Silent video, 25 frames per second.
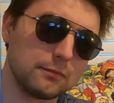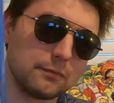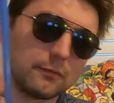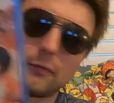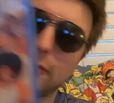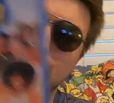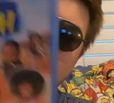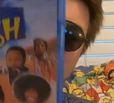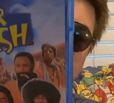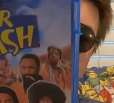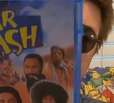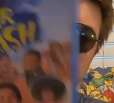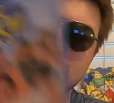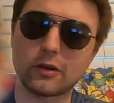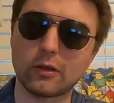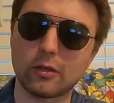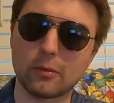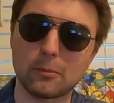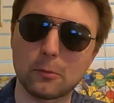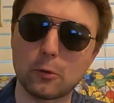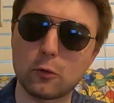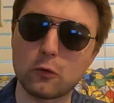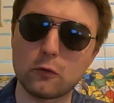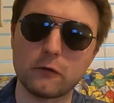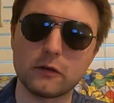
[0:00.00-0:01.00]
version of the
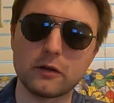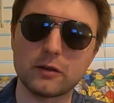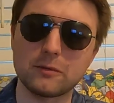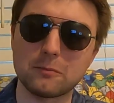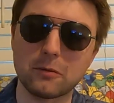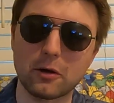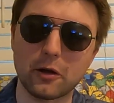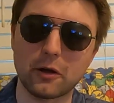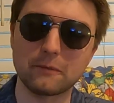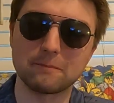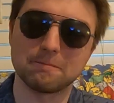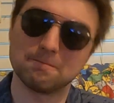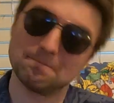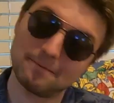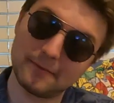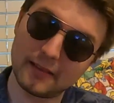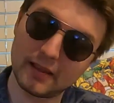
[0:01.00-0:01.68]
movie, but